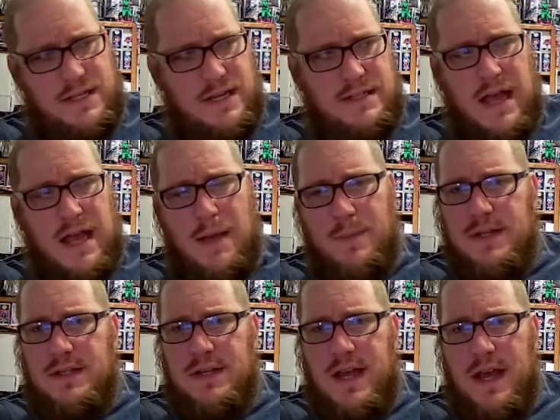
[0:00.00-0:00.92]
copies
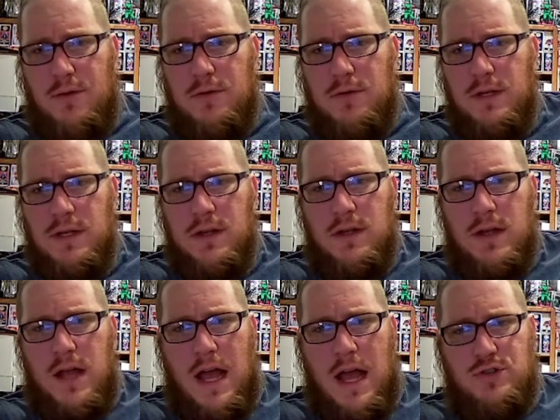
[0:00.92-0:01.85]
now,
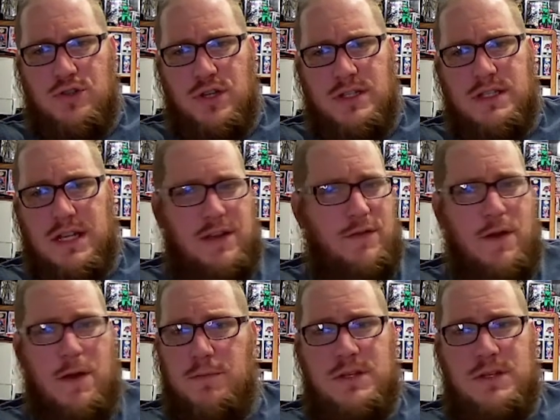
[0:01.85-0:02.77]
just to give
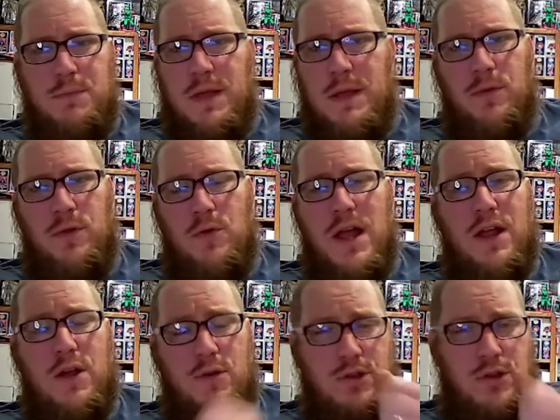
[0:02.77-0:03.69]
them to people who I
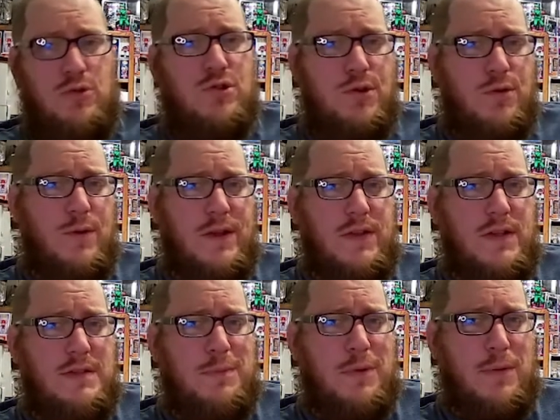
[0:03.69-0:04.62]
go, you should read
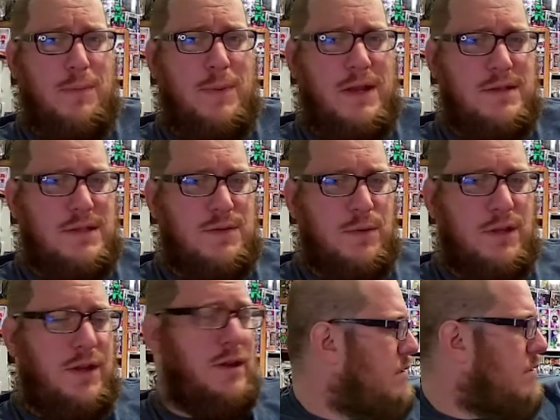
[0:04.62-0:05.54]
this book because it's
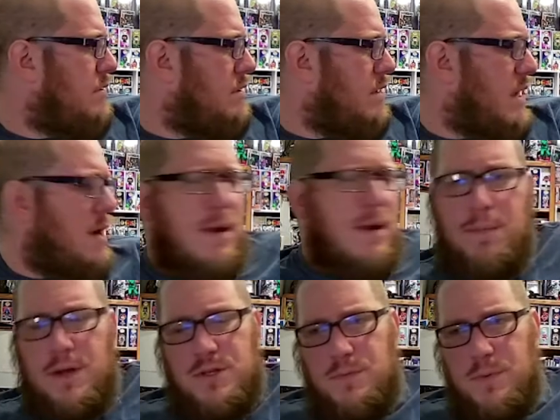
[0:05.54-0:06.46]
really good. I read a
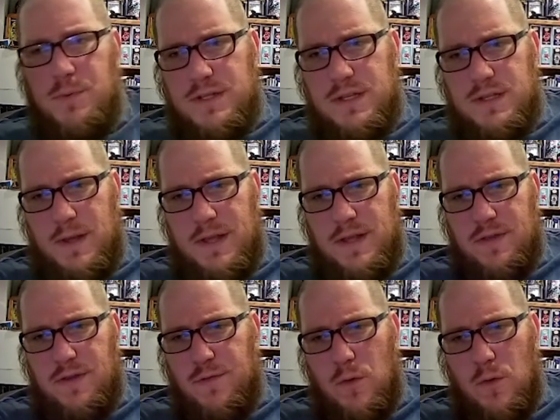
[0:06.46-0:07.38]
bunch of books this week. The
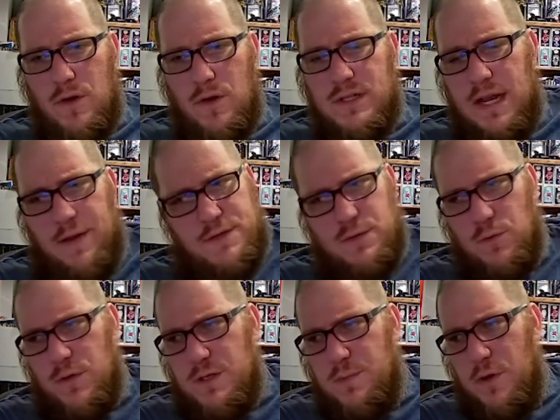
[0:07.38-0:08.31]
4 Ten of
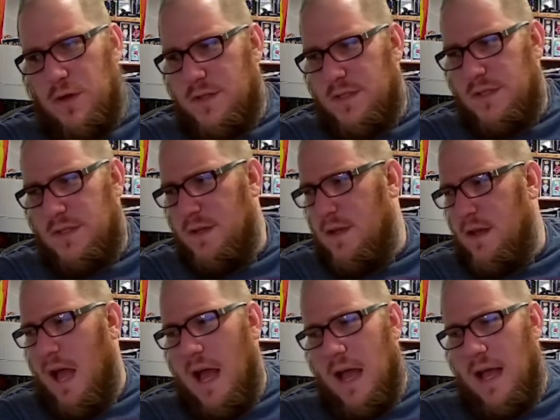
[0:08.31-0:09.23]
Swords books
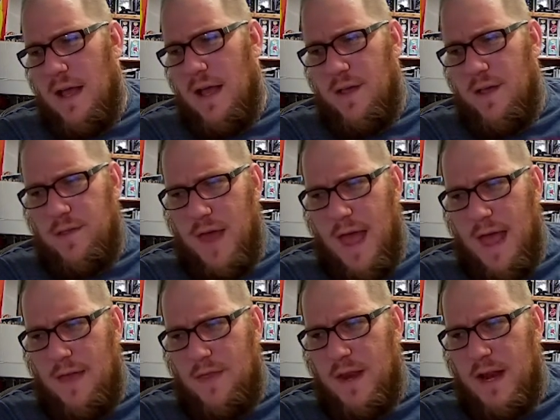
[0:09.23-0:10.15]

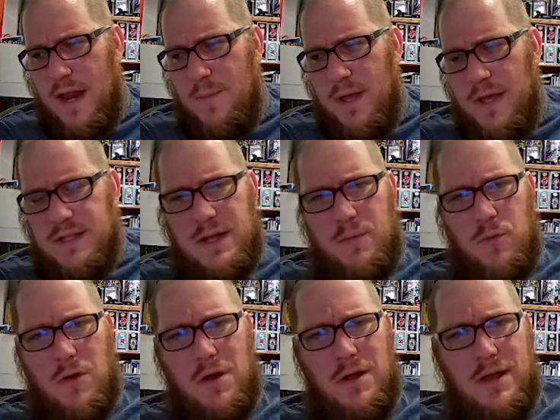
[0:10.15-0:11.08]
that I picked up
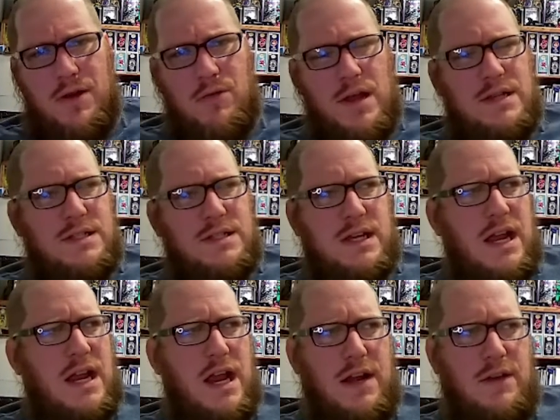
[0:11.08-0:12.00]
were all interesting. I
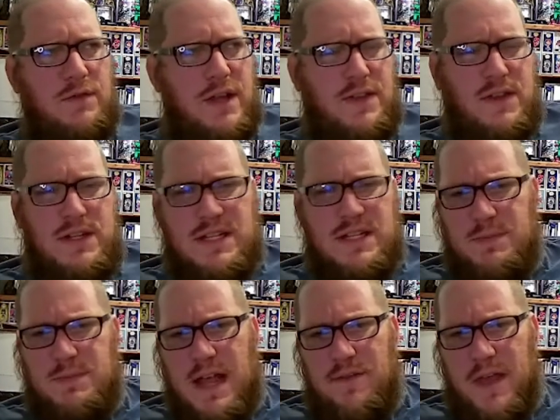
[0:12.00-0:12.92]
kind of liked the deep
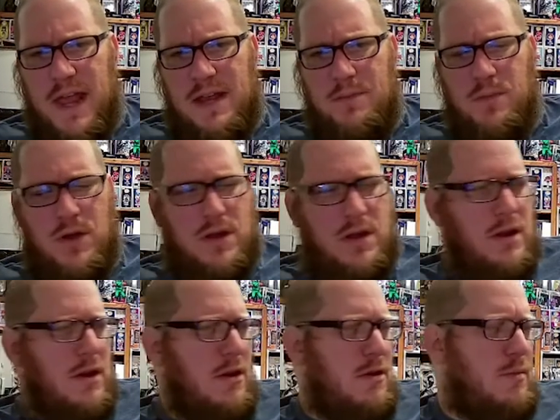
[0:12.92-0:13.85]
dive in the handbook,
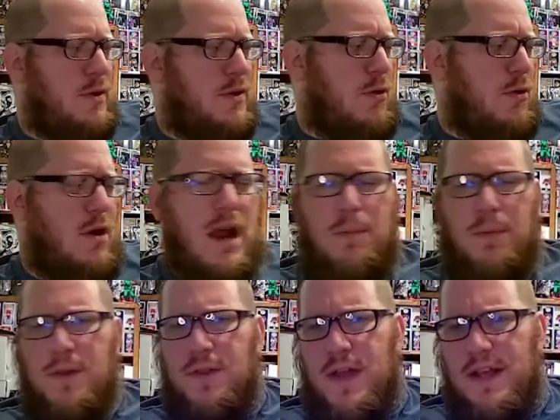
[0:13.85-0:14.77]
but there were a couple
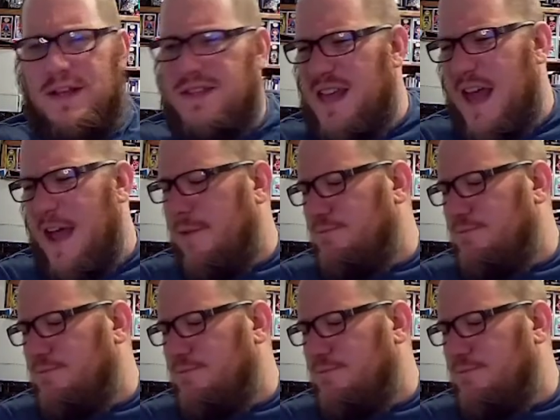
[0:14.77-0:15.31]
of things that